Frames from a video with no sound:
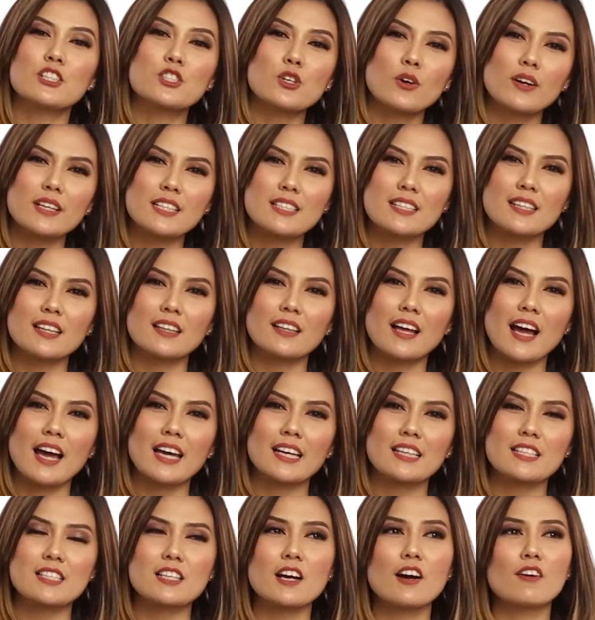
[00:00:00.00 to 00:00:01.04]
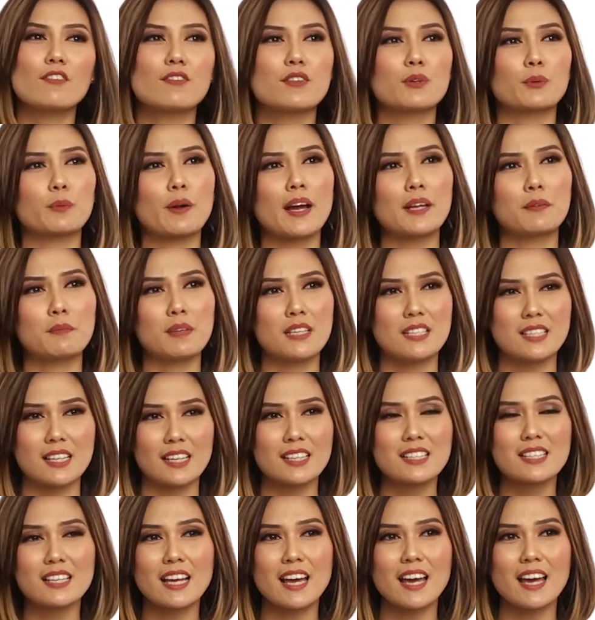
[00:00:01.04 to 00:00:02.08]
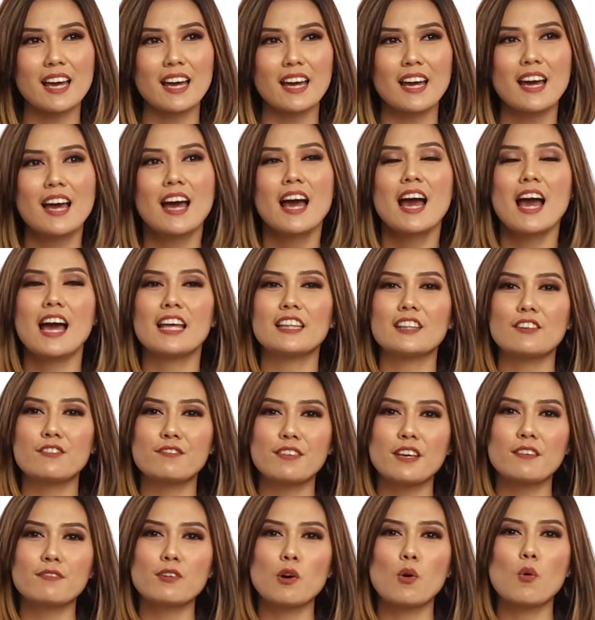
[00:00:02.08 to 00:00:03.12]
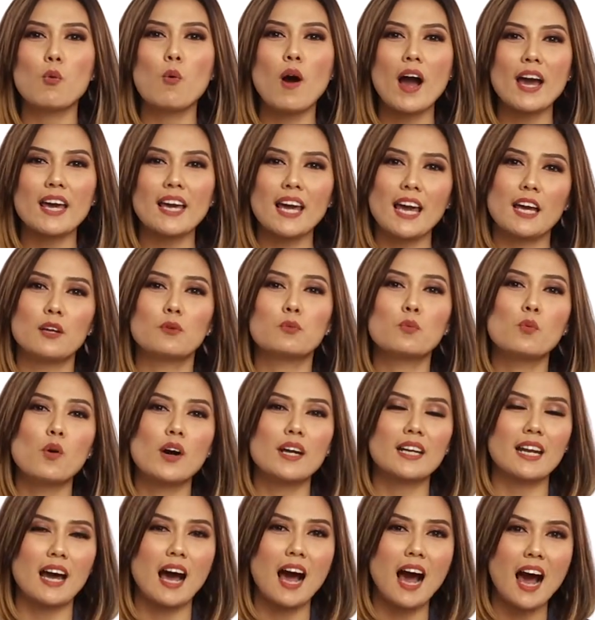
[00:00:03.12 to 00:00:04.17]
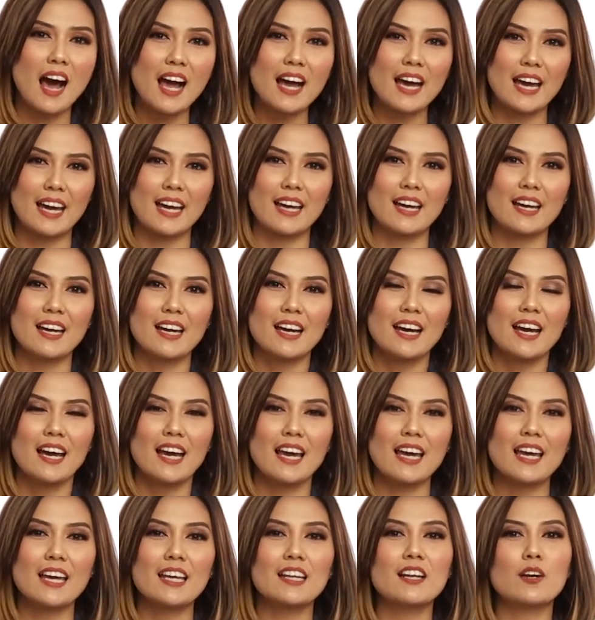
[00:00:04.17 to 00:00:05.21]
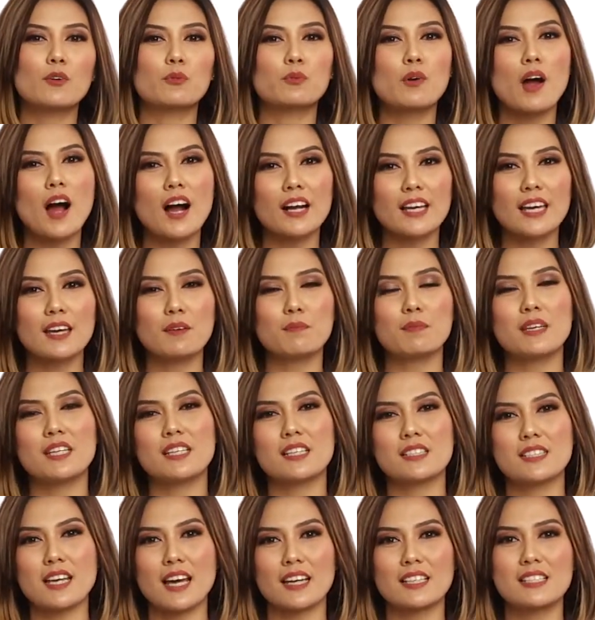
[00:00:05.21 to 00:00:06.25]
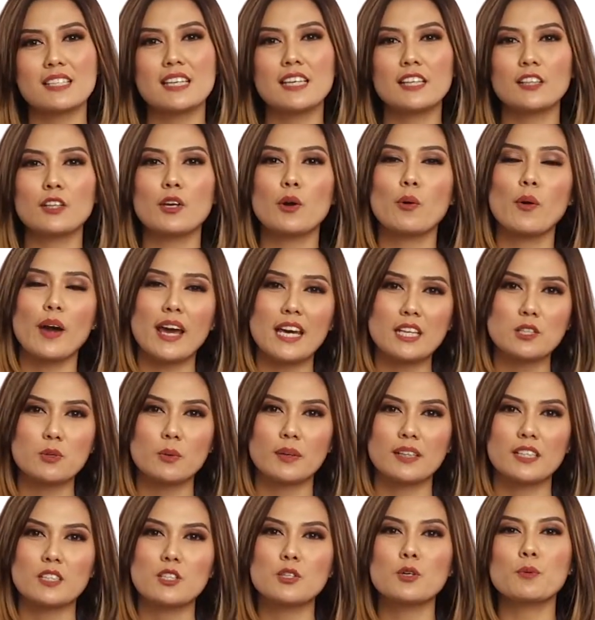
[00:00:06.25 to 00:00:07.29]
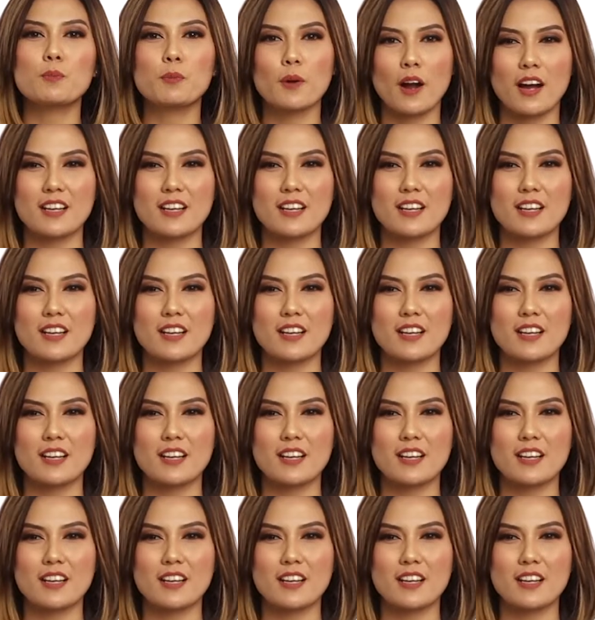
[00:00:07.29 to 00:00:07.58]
It joins the likes of the Redmi 6A and the Vivo Y81i in rocking MediaTek's Helio A22